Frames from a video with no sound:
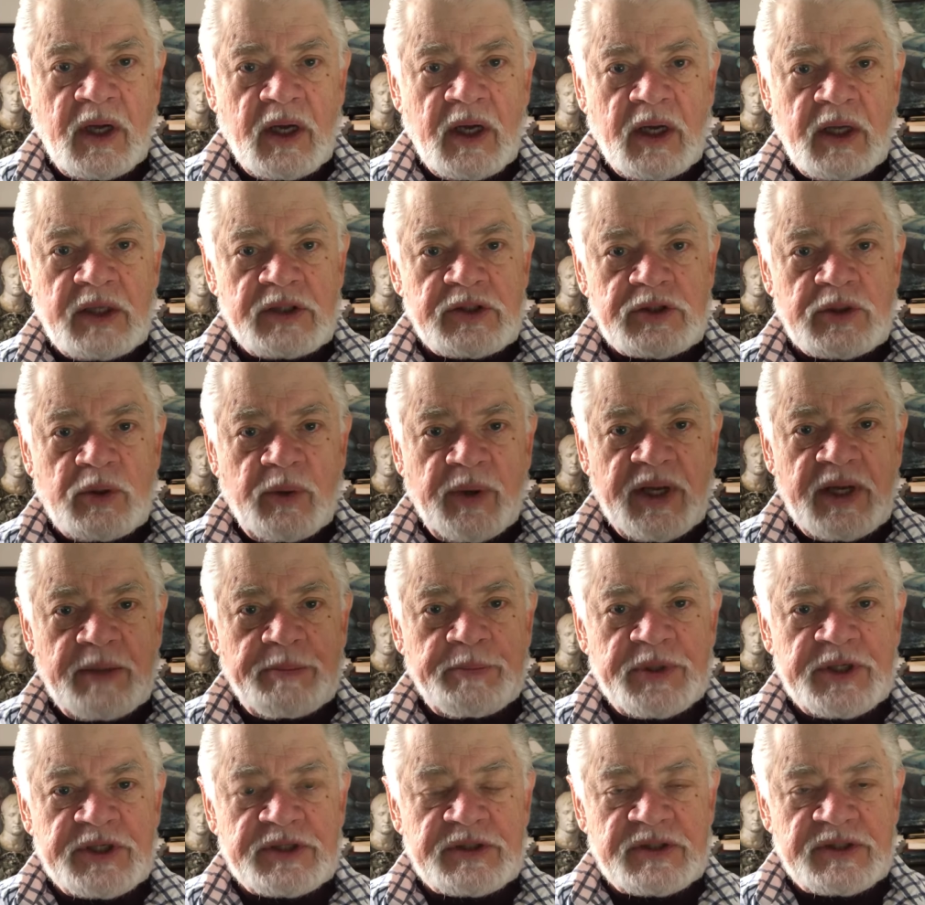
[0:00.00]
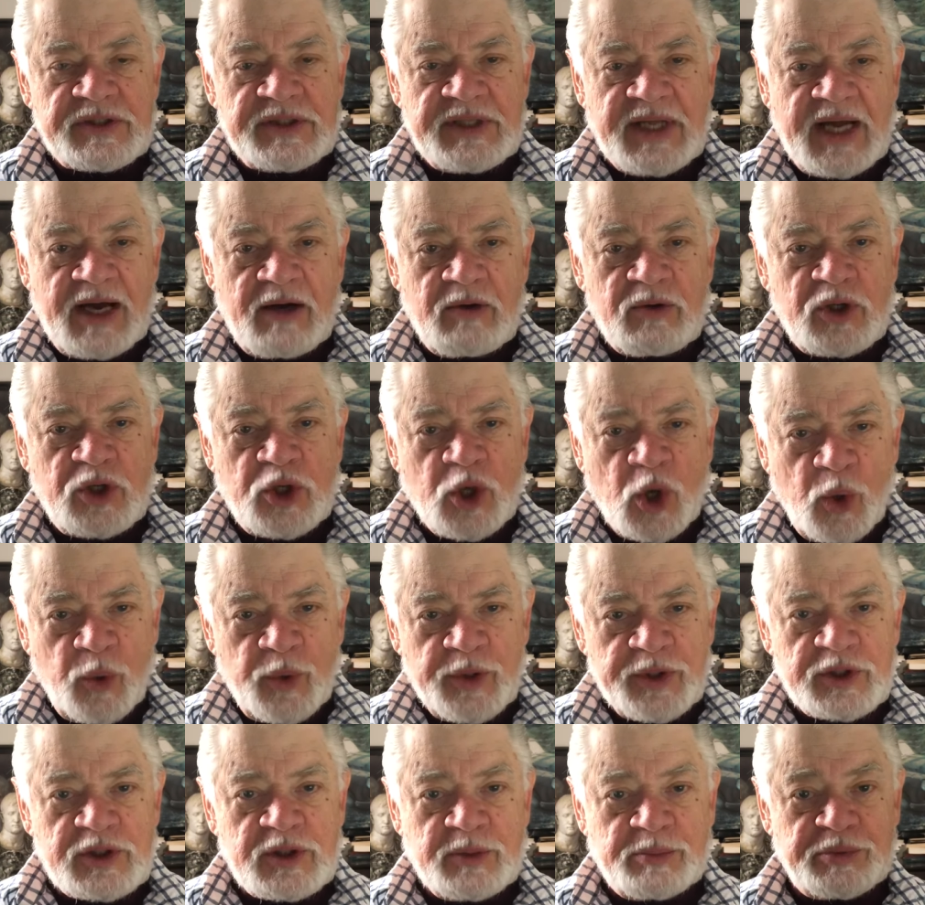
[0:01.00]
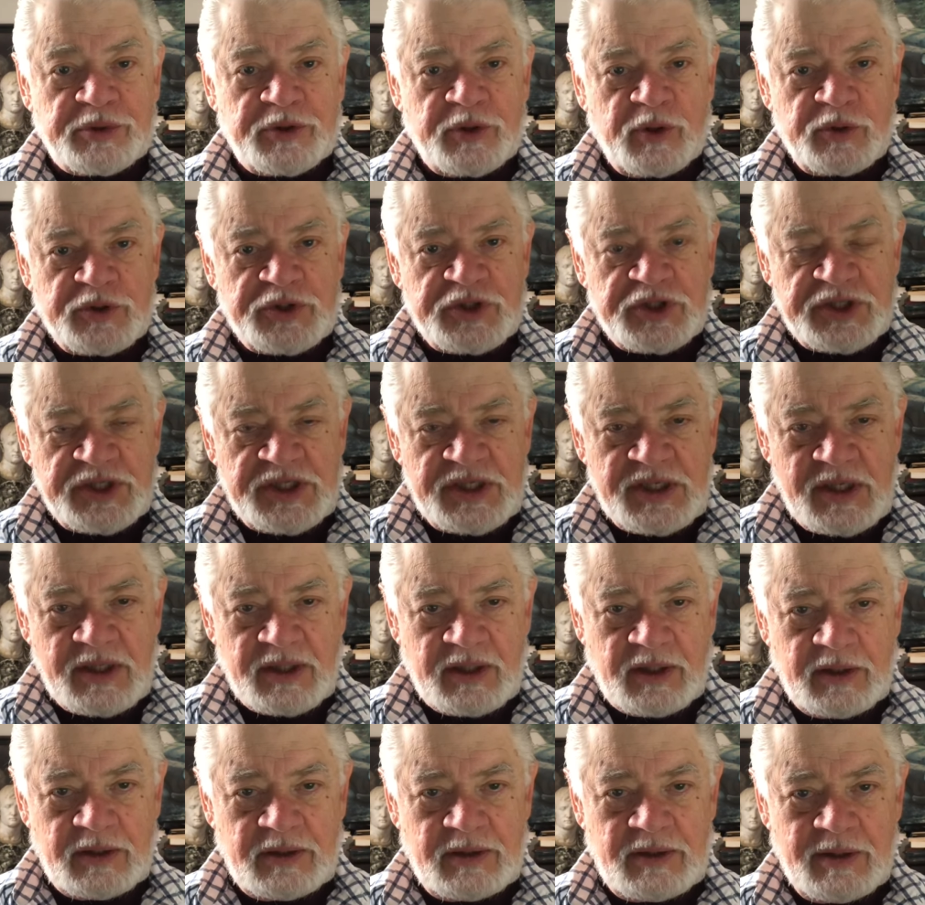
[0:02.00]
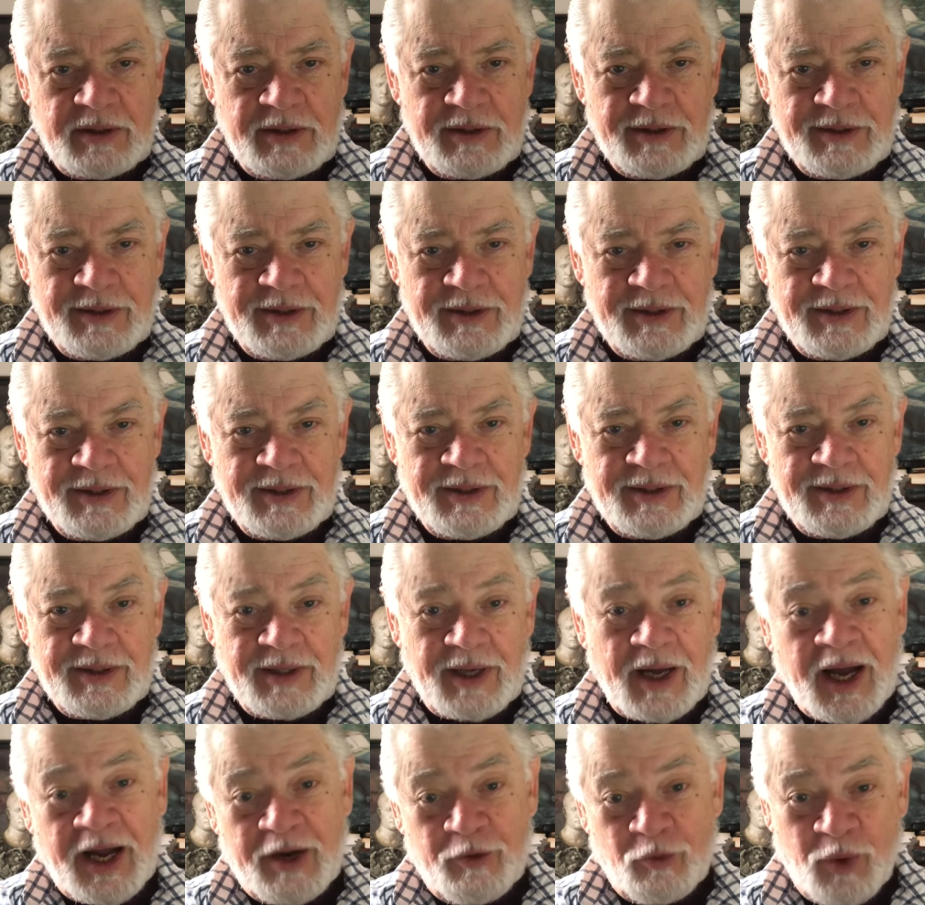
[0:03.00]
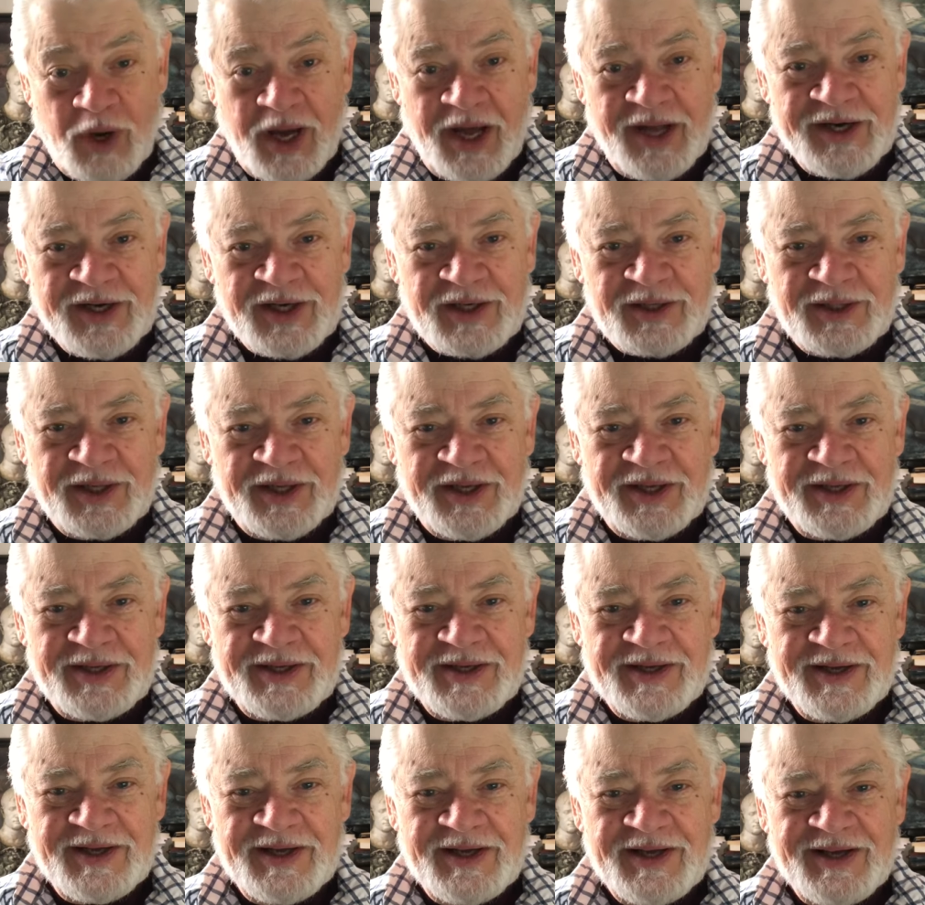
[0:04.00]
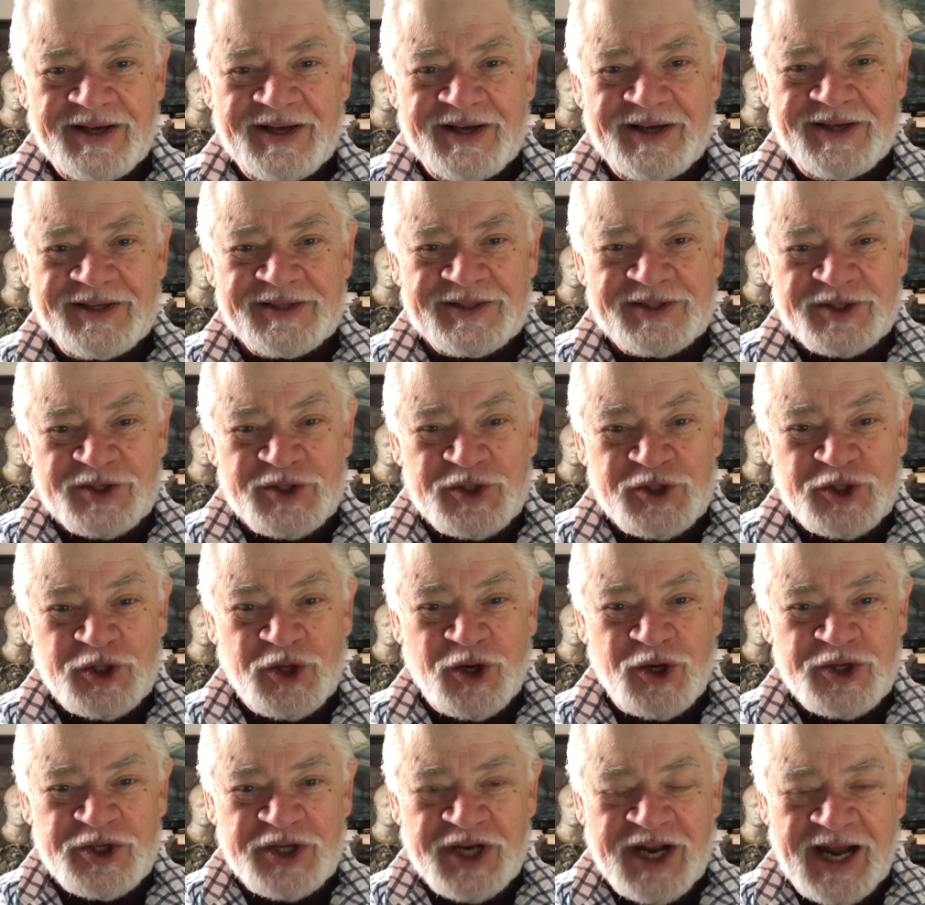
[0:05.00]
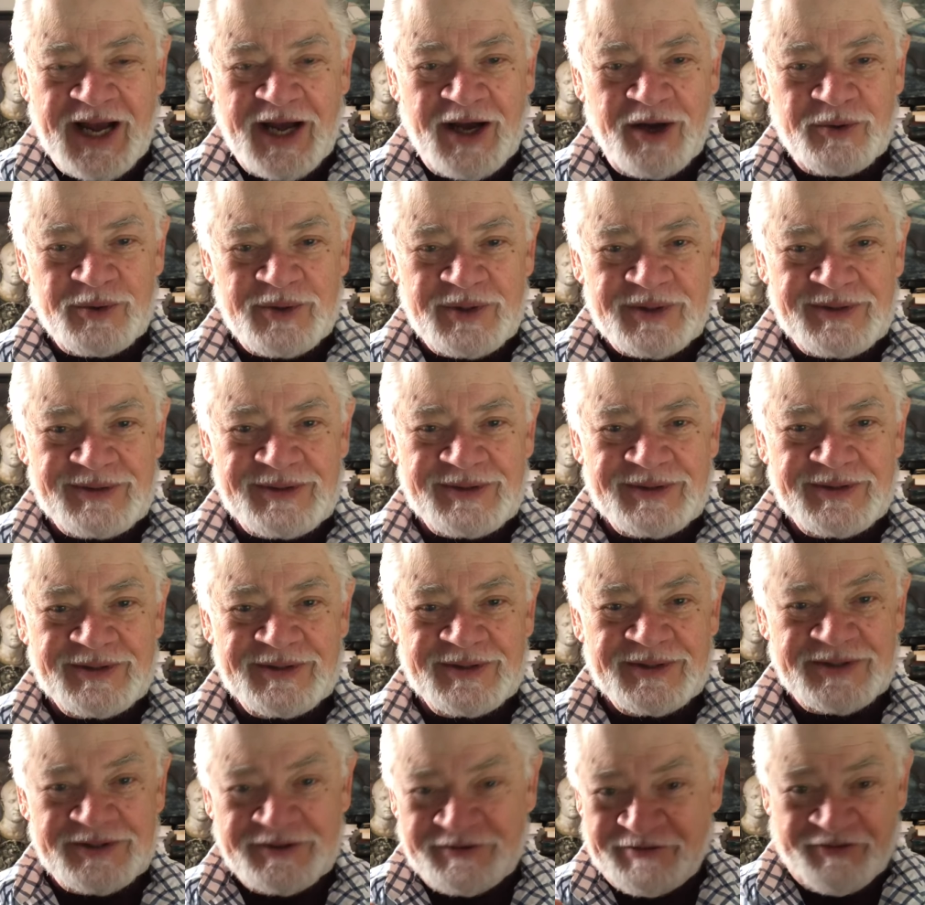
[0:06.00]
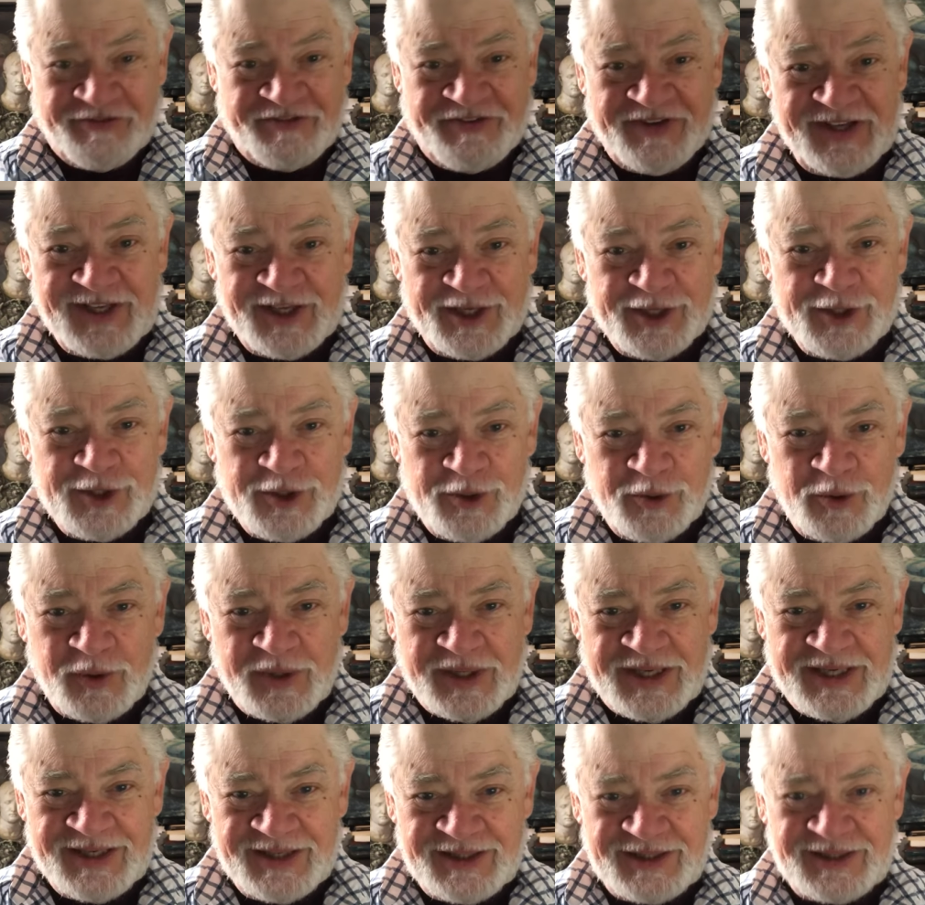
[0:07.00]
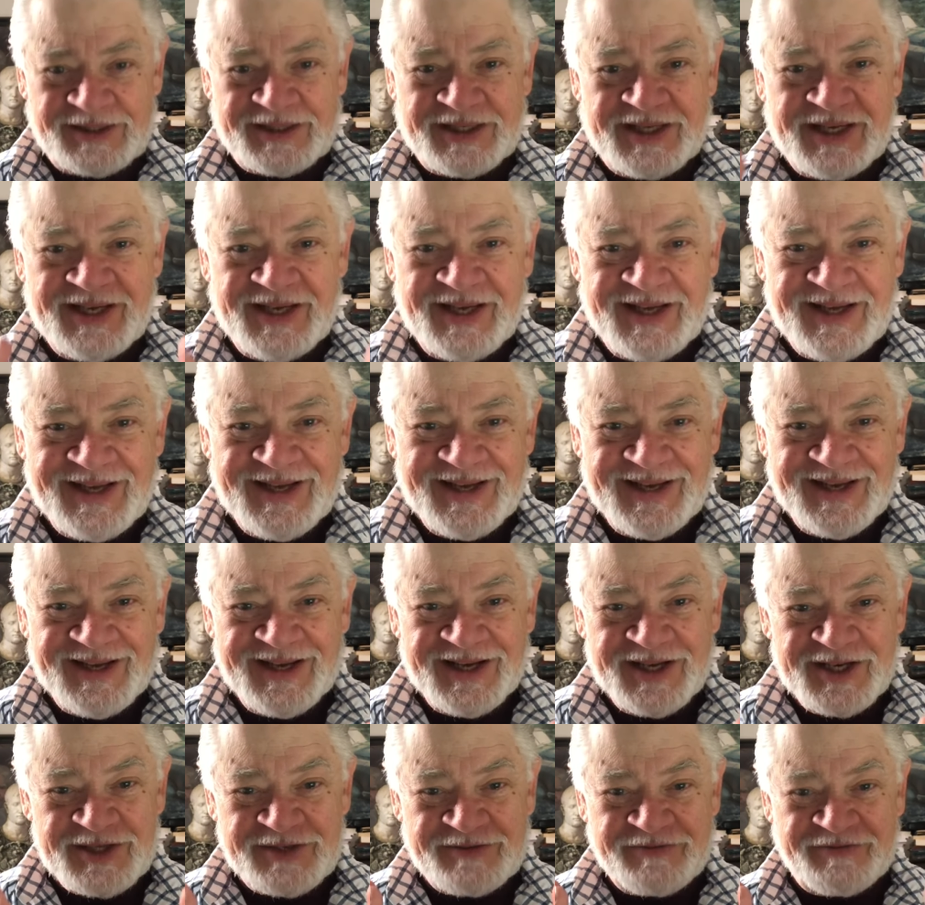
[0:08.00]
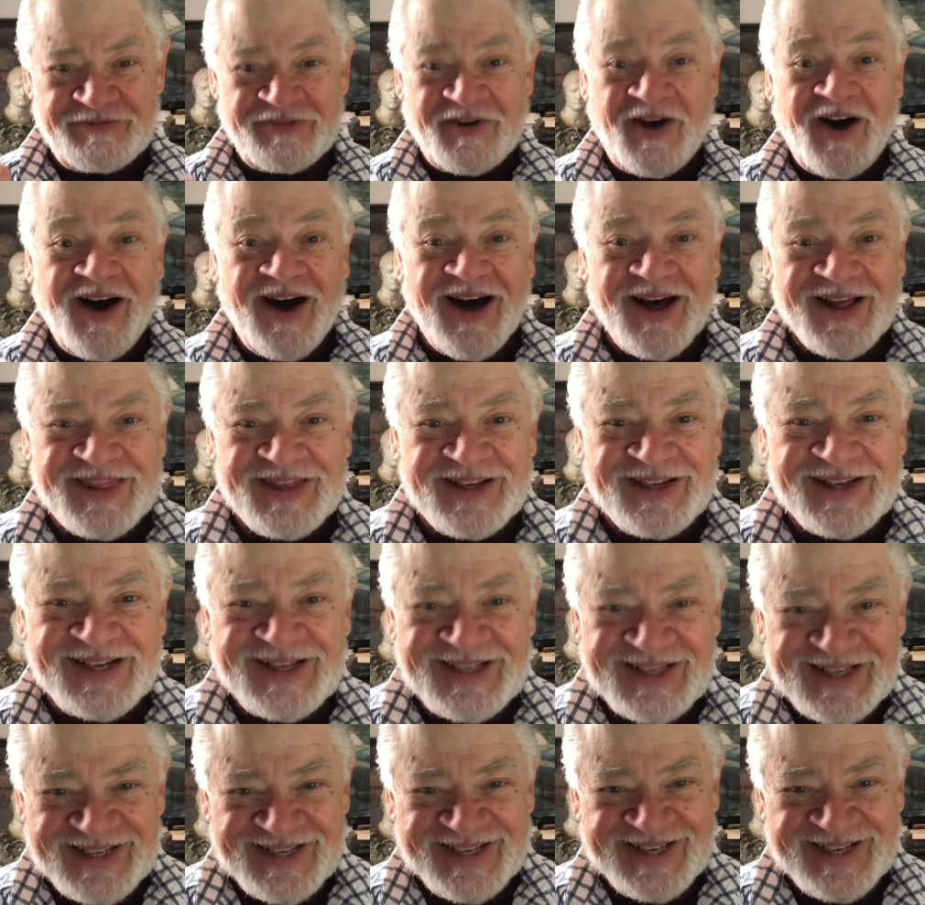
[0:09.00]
And so Oedipus is now going to proceed, ironically, to search out the villain who killed his father.